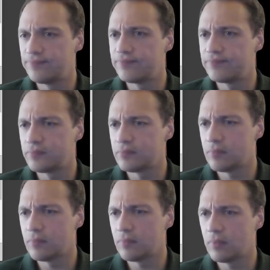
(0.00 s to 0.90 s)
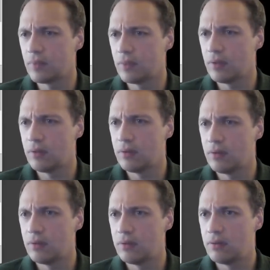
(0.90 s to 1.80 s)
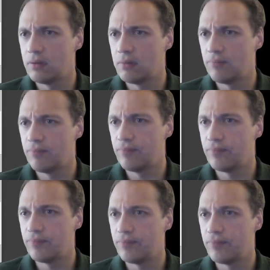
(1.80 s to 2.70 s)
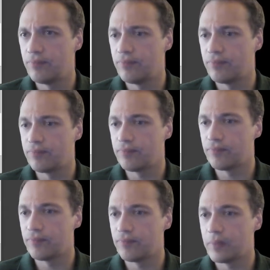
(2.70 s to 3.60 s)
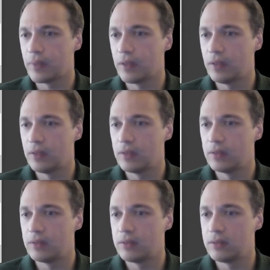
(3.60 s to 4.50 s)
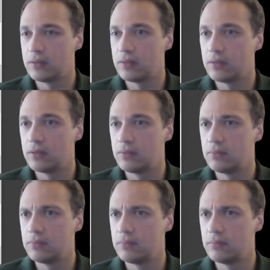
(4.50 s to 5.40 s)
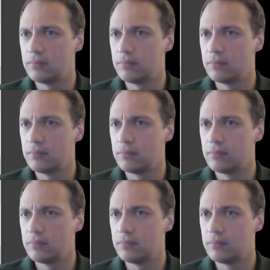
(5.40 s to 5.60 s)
Nothing is said.